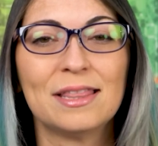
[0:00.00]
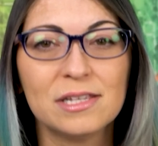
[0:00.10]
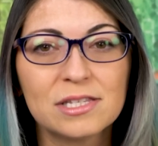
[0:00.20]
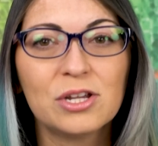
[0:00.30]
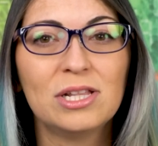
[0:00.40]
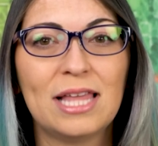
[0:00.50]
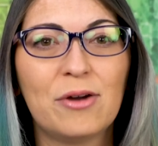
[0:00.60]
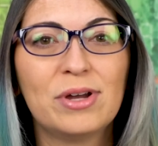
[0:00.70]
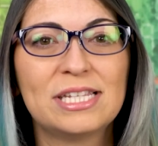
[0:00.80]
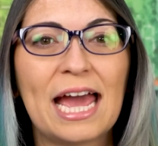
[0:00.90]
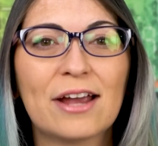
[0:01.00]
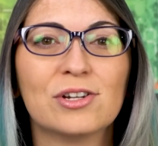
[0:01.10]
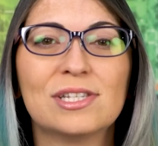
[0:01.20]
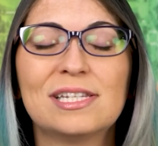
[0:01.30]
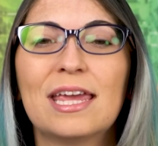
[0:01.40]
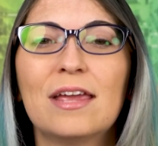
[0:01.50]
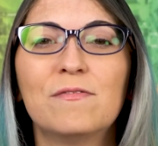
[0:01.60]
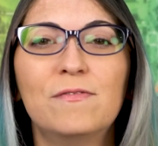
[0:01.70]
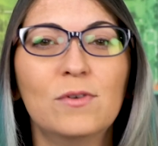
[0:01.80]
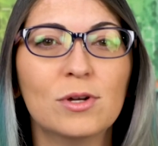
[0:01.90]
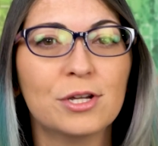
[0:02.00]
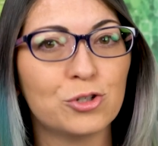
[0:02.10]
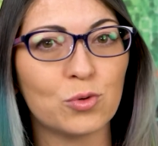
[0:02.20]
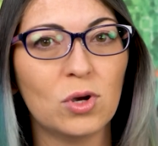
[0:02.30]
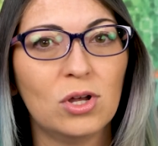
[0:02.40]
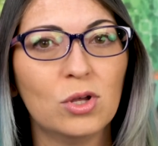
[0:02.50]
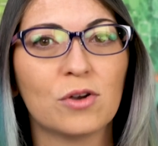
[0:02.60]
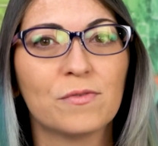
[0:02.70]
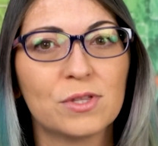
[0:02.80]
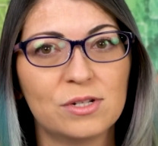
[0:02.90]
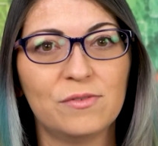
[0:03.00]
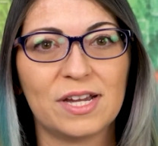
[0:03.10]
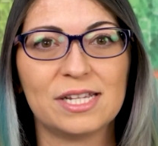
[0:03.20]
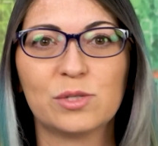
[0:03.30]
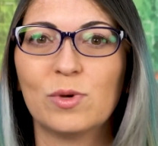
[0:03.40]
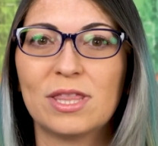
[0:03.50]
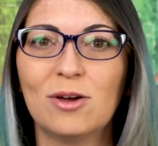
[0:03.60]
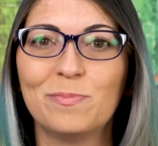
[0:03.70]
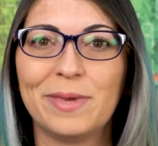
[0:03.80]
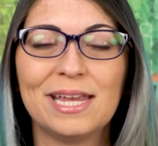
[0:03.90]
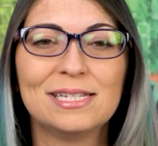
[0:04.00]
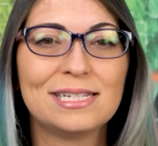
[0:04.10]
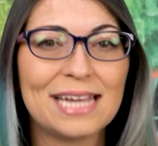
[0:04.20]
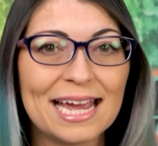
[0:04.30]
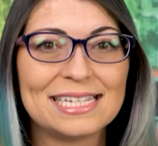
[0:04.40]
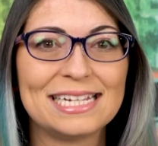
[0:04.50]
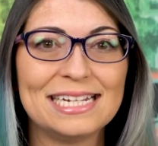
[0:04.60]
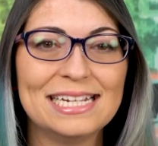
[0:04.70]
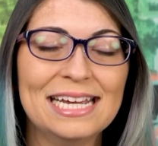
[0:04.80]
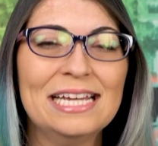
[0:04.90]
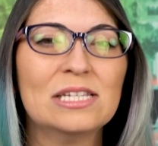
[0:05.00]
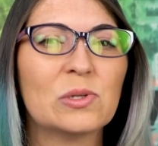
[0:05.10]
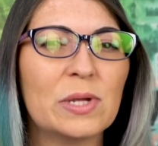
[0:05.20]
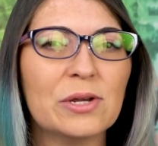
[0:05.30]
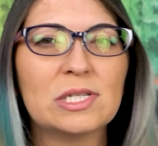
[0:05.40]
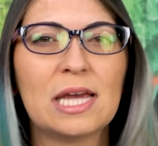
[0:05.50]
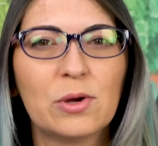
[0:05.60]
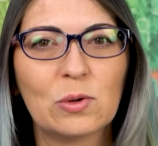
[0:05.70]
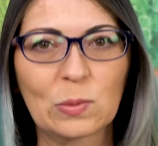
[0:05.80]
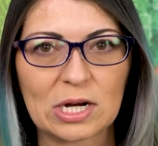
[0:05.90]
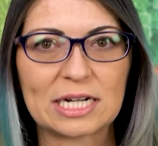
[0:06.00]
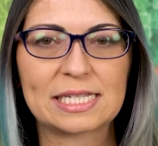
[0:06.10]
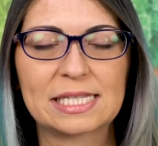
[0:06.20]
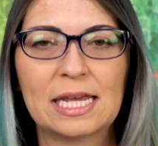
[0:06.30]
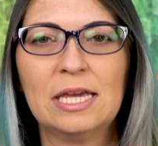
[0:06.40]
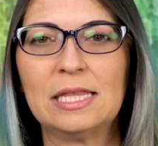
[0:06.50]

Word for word: This could allow attackers to gain full control over the device without being detected. So here's how it works.